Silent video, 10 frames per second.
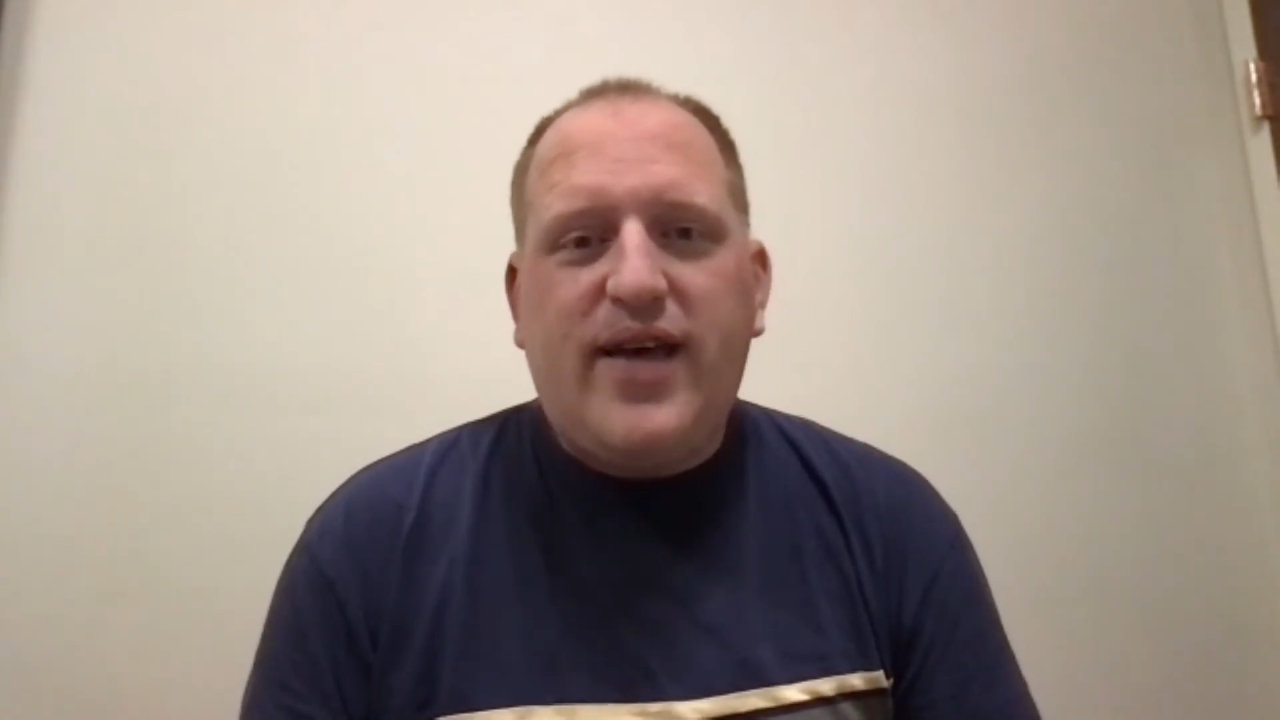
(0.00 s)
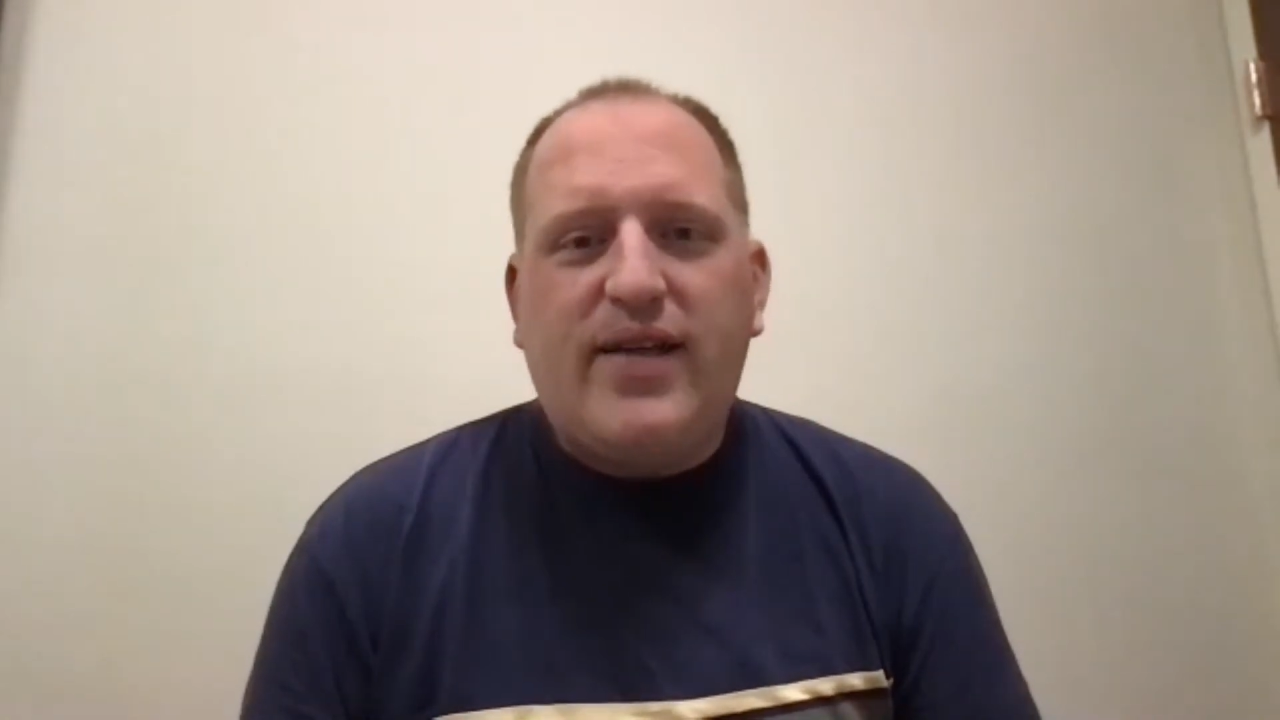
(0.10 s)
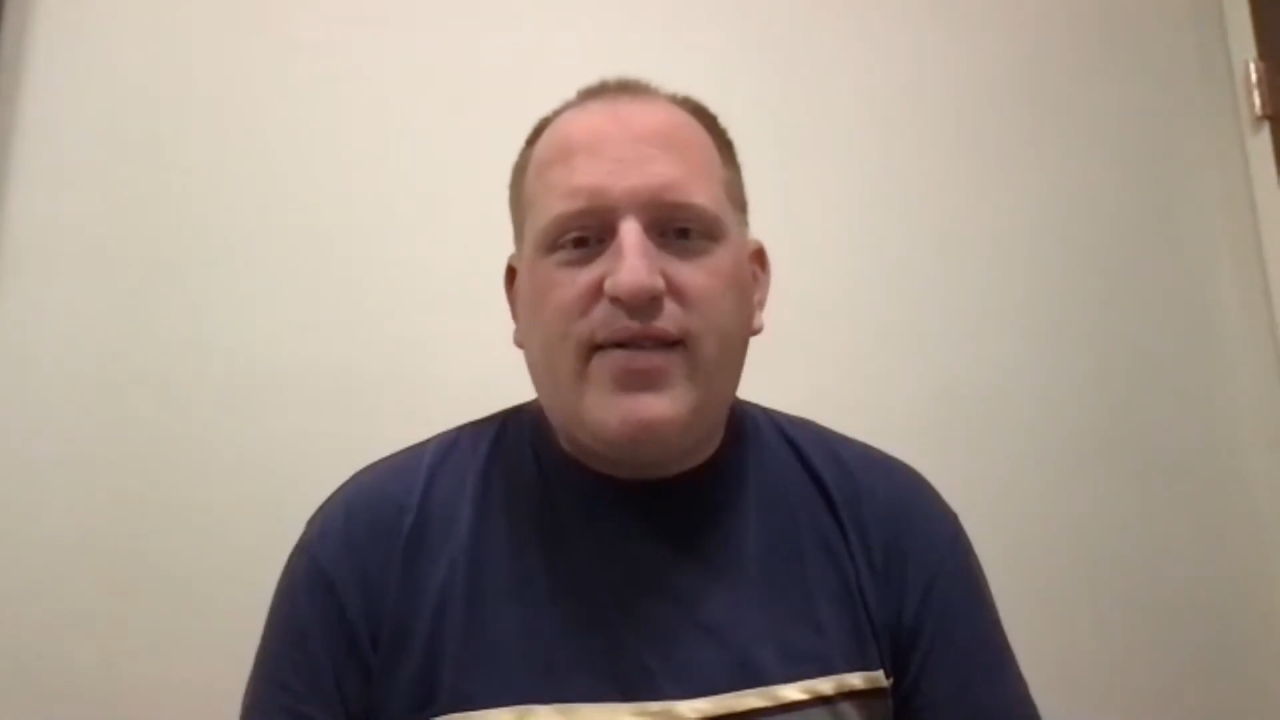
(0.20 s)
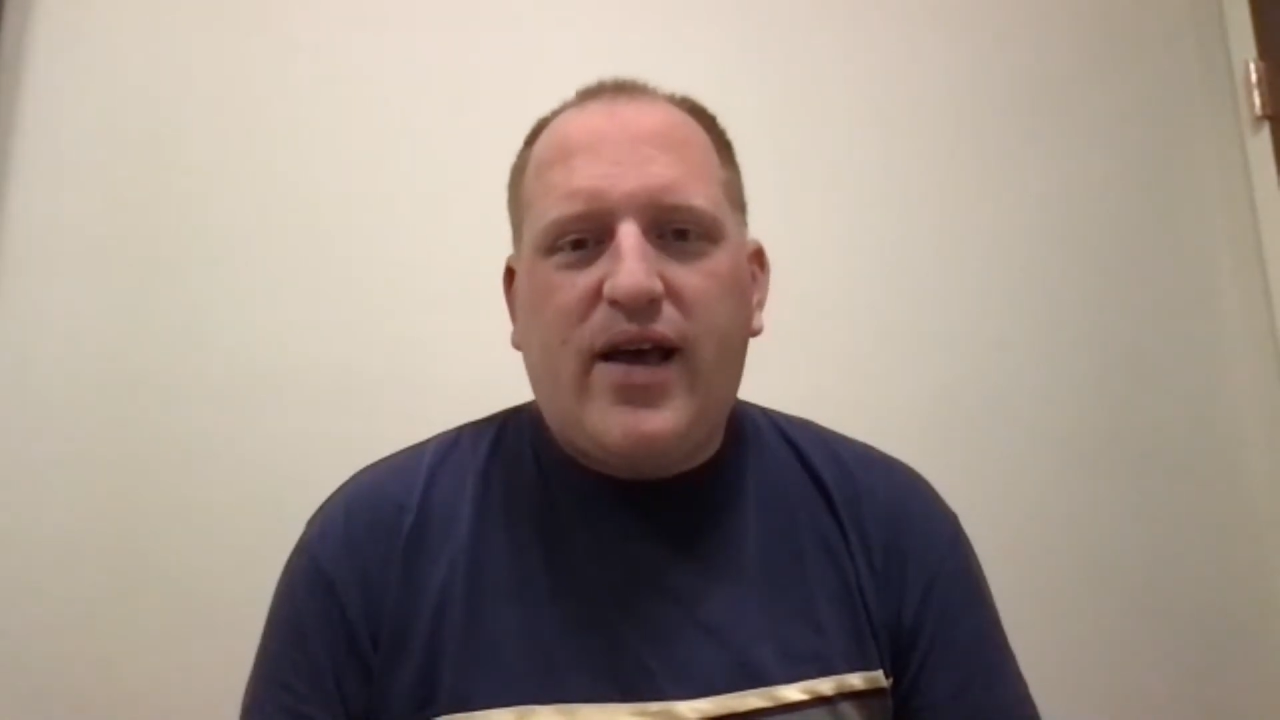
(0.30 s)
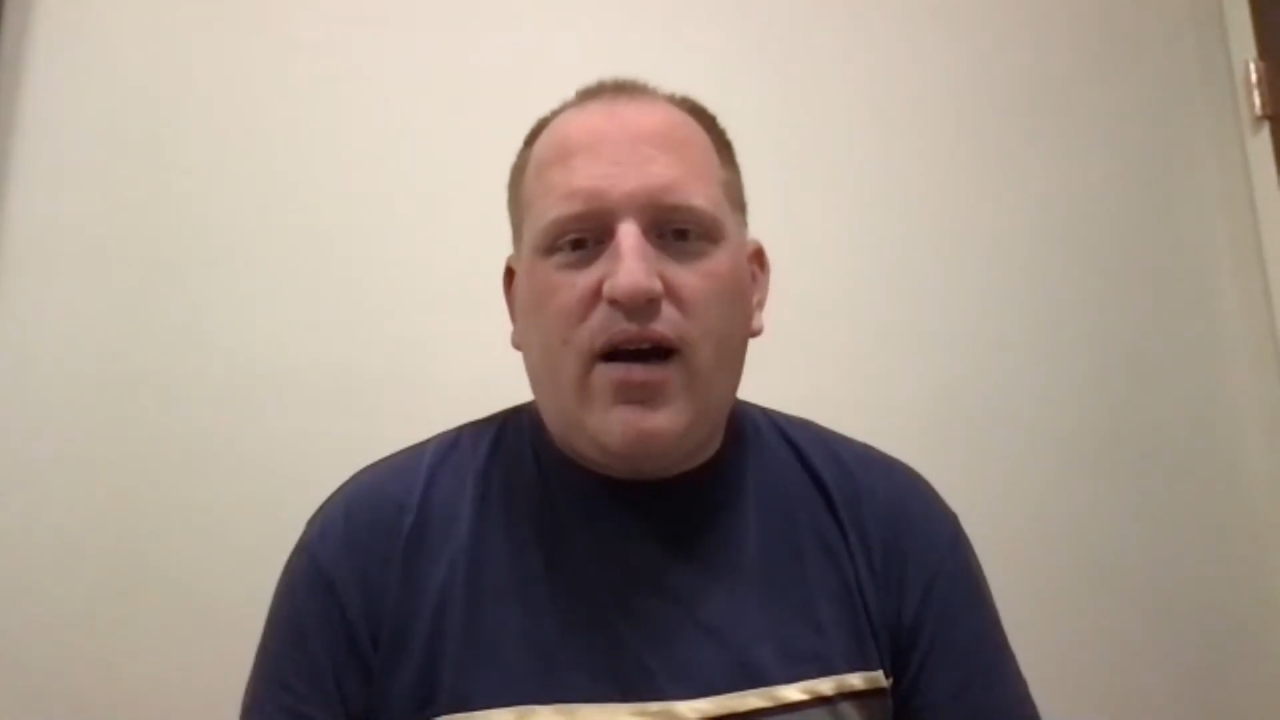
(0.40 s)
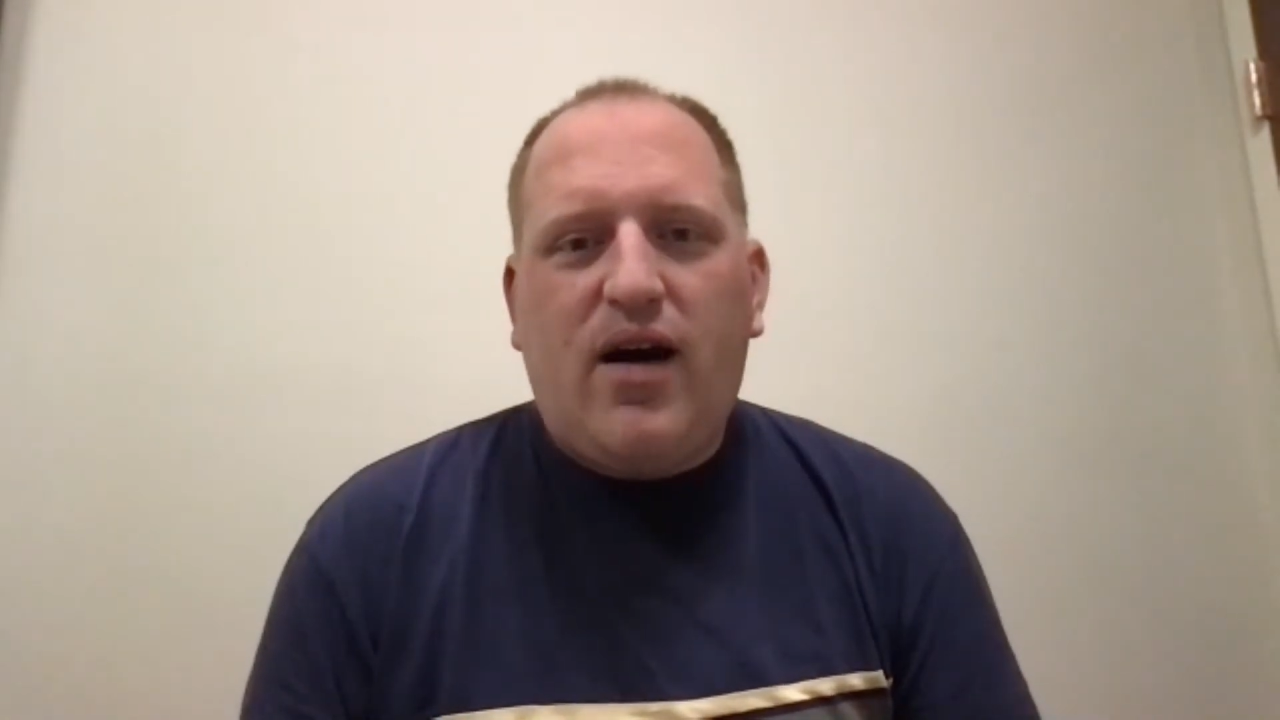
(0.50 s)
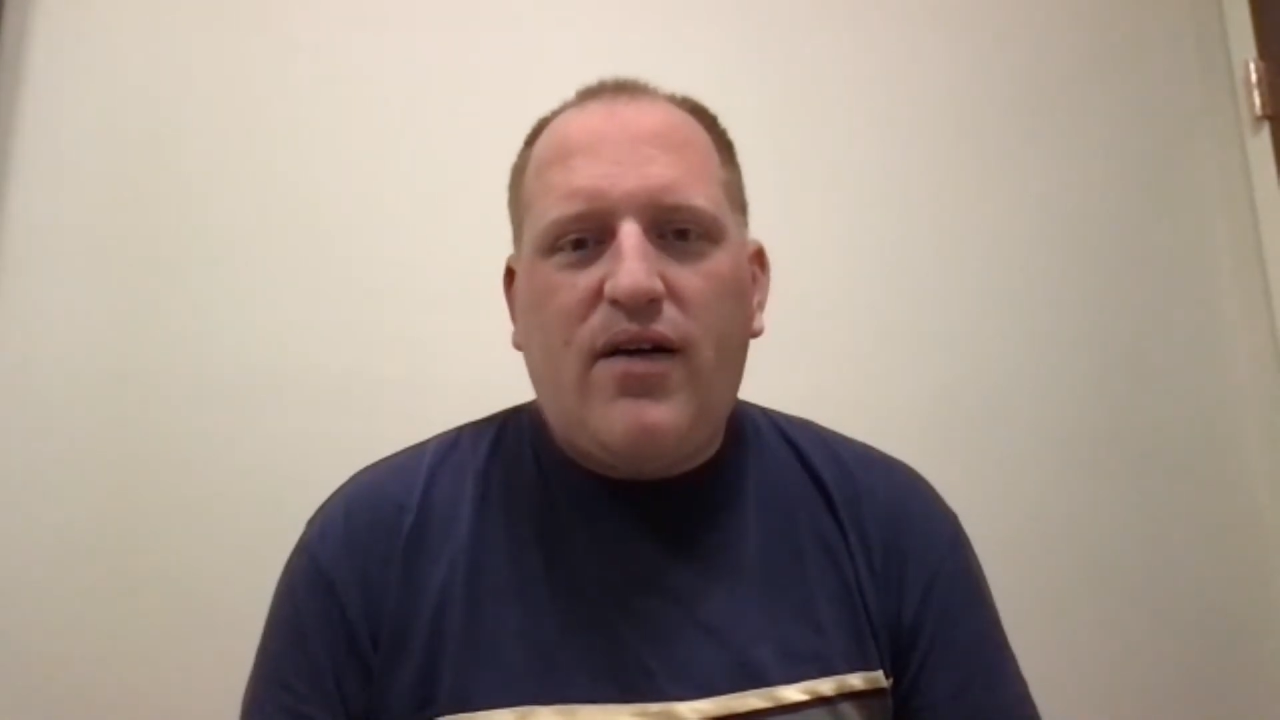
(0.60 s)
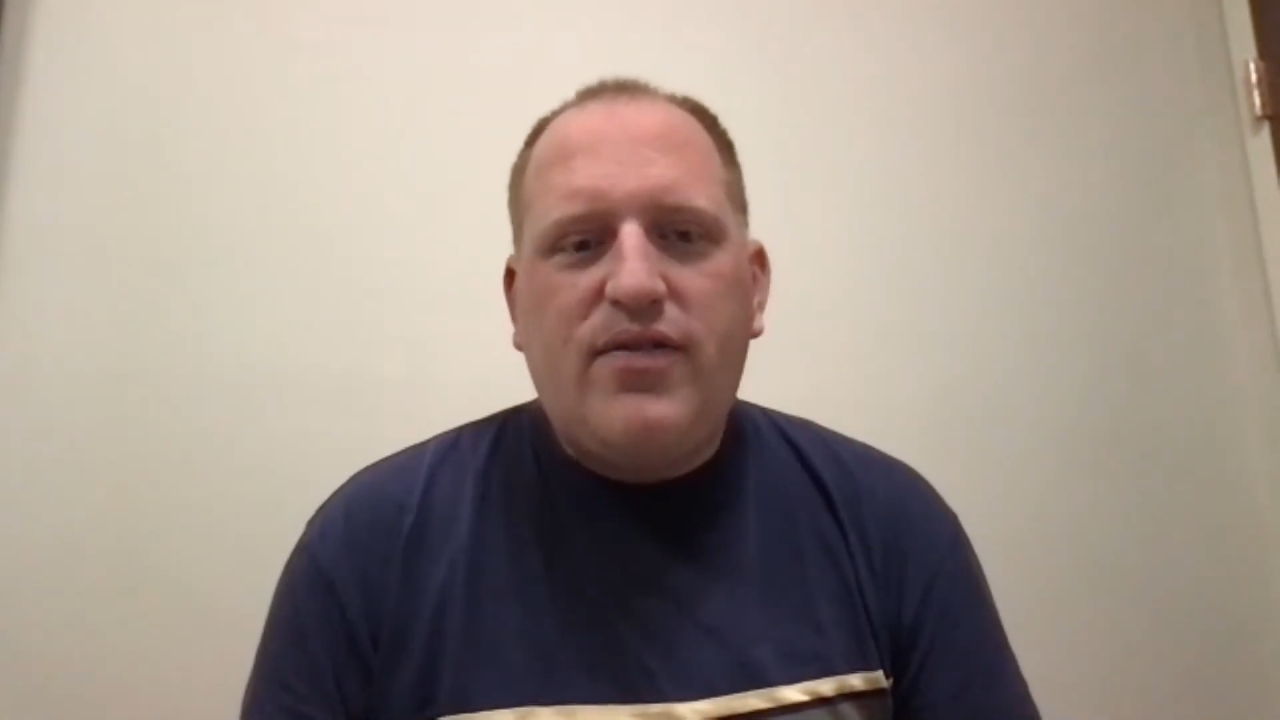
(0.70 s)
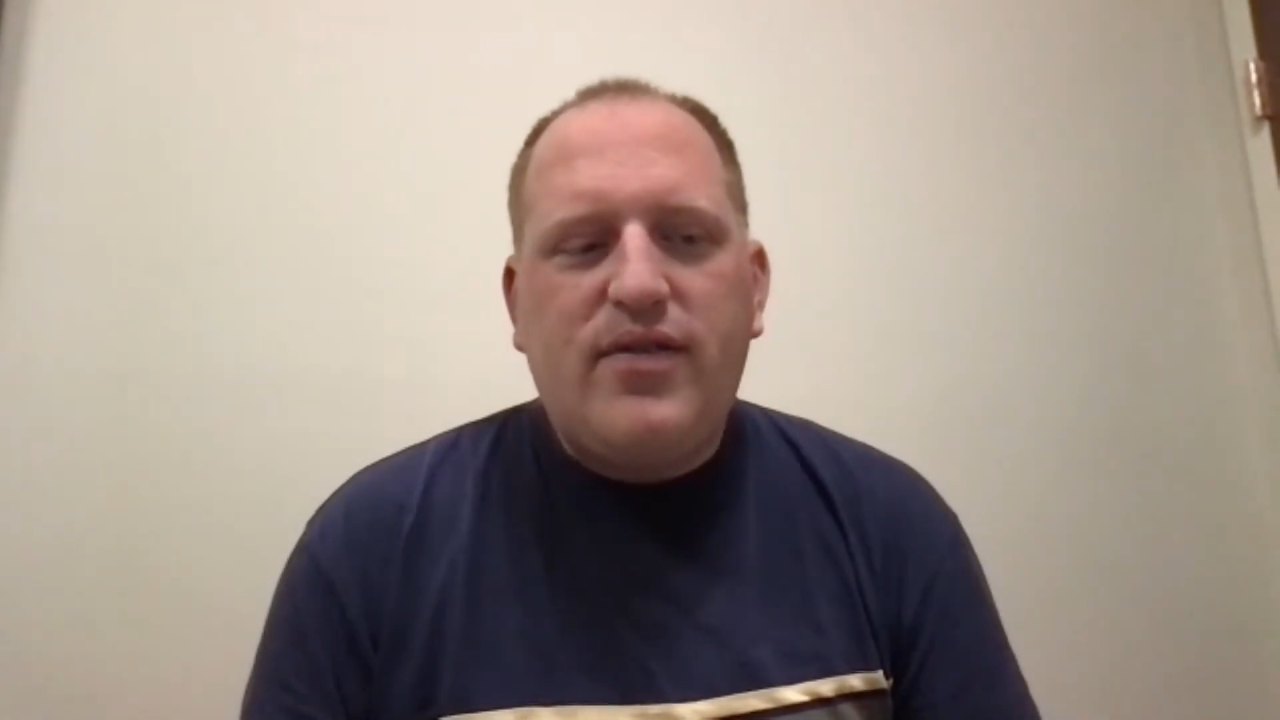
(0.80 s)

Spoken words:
that take off.